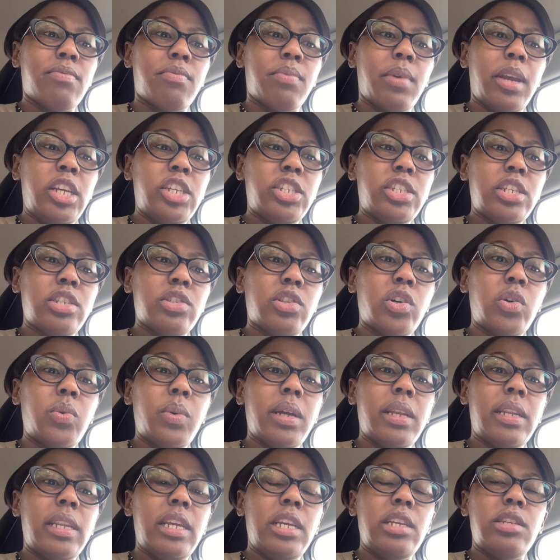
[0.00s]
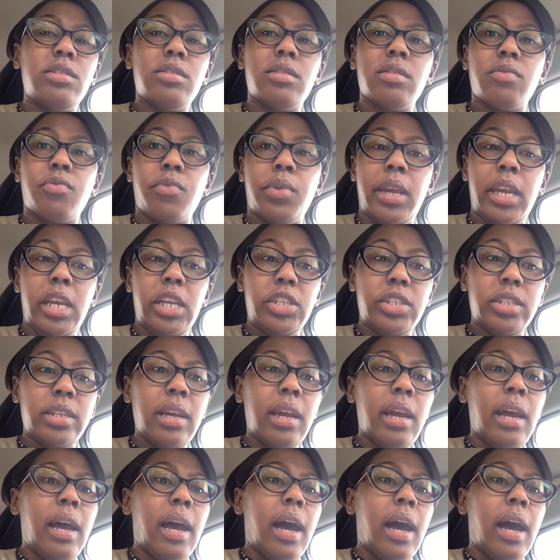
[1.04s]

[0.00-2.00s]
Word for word: reaches who it needs to reach.